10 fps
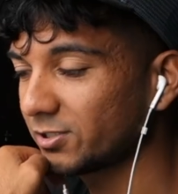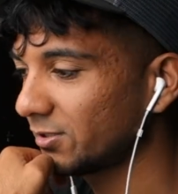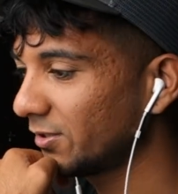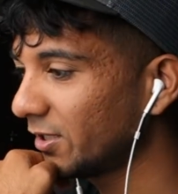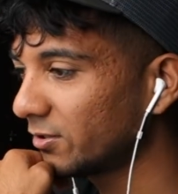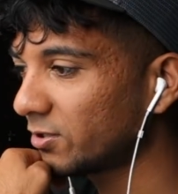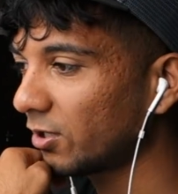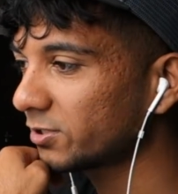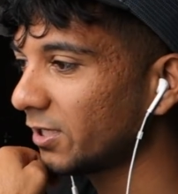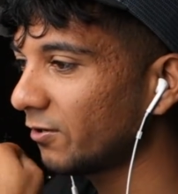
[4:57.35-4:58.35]
The
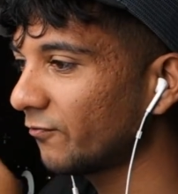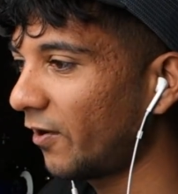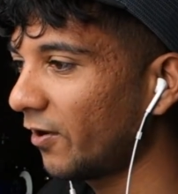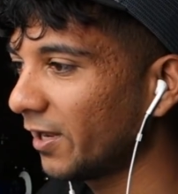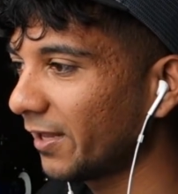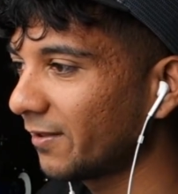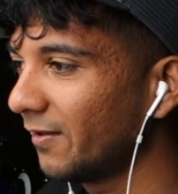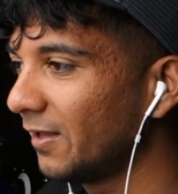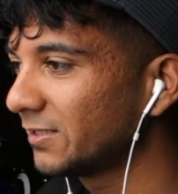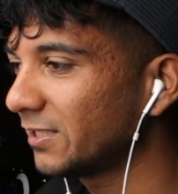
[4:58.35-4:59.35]
guitars sound very, like,
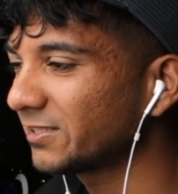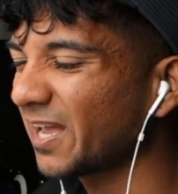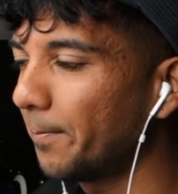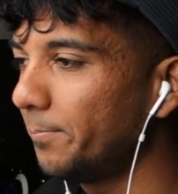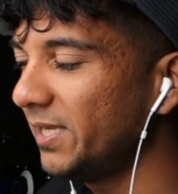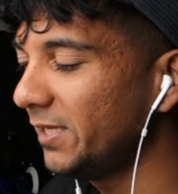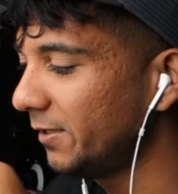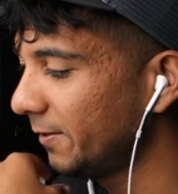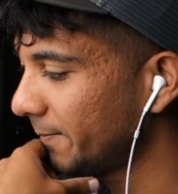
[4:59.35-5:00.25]
sounds like a beat.